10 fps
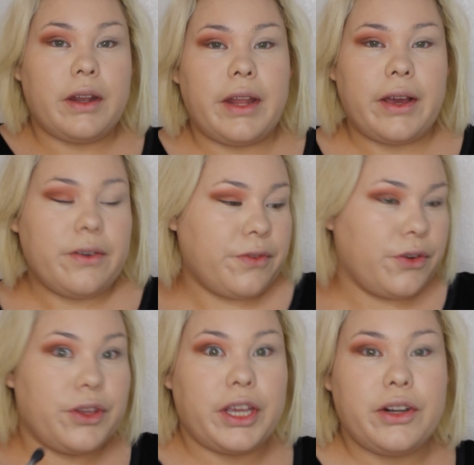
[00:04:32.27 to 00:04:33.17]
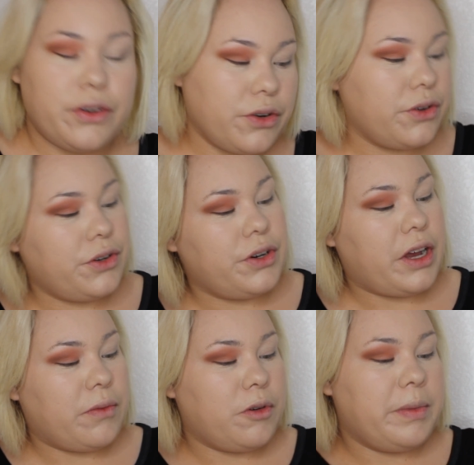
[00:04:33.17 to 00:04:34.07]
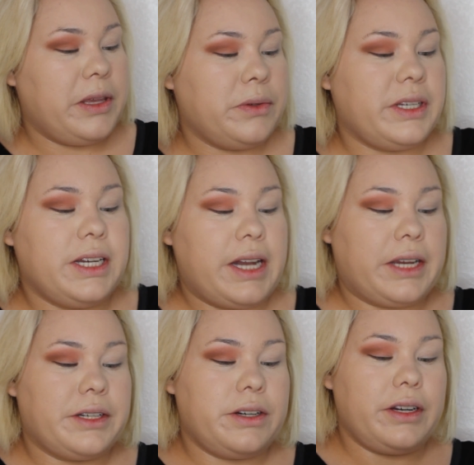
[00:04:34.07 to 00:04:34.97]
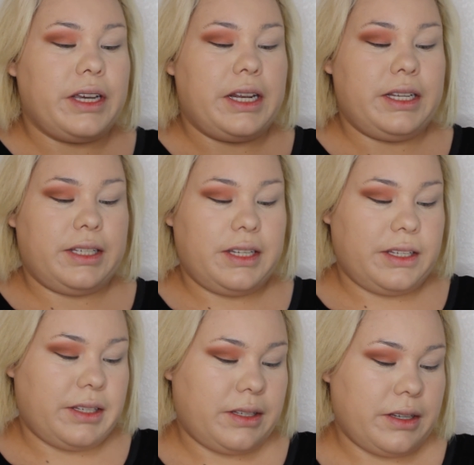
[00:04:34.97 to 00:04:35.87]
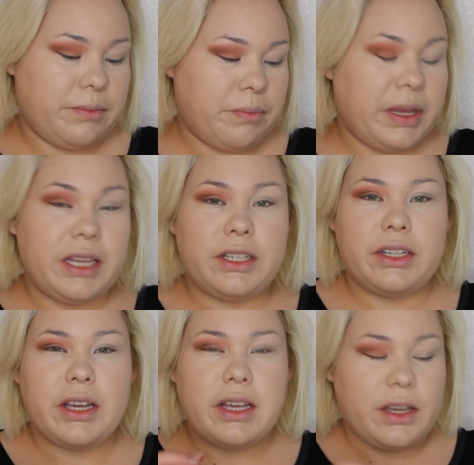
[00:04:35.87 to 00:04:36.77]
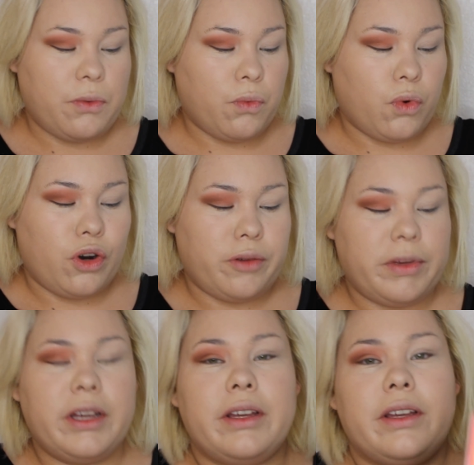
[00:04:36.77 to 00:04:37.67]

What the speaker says: Now for the inner corner, I will be using Nectar, and it's this peach warm